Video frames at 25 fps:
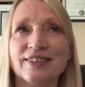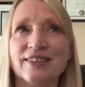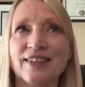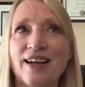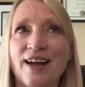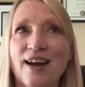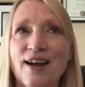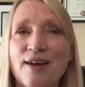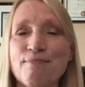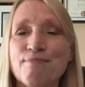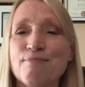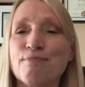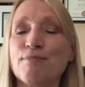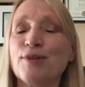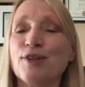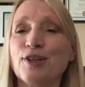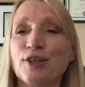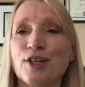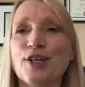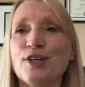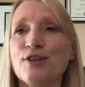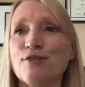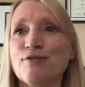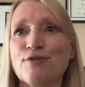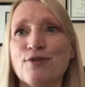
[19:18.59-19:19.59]
I'm
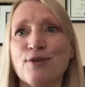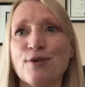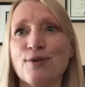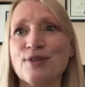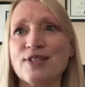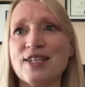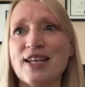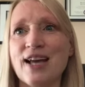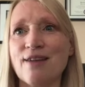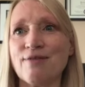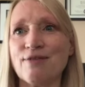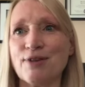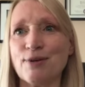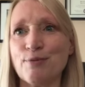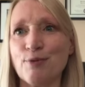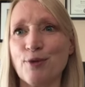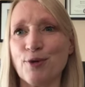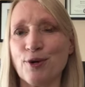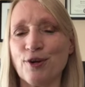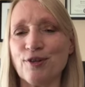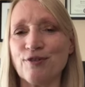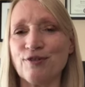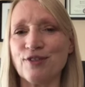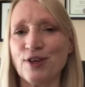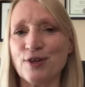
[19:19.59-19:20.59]
looking forward to having more
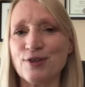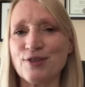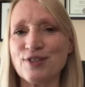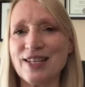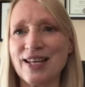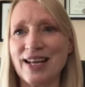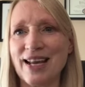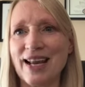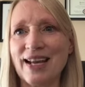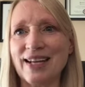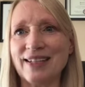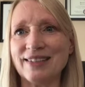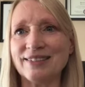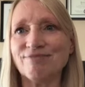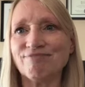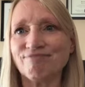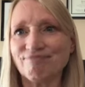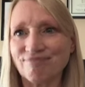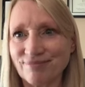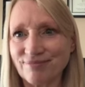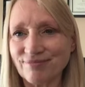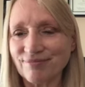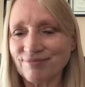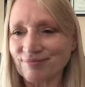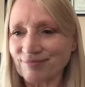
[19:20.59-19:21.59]
of those again
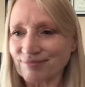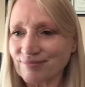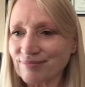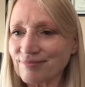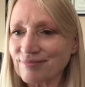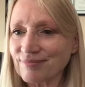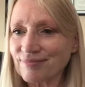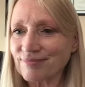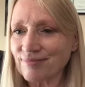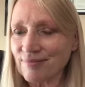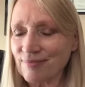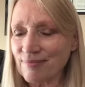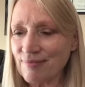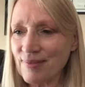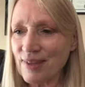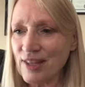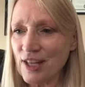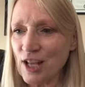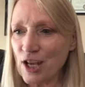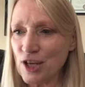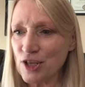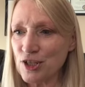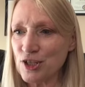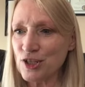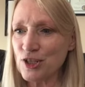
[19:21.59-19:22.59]

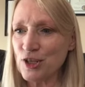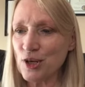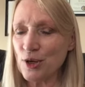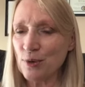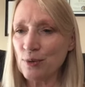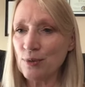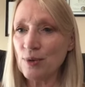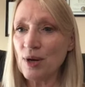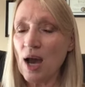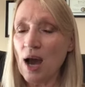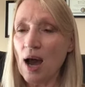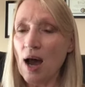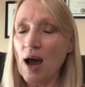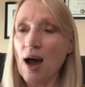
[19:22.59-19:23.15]
soon.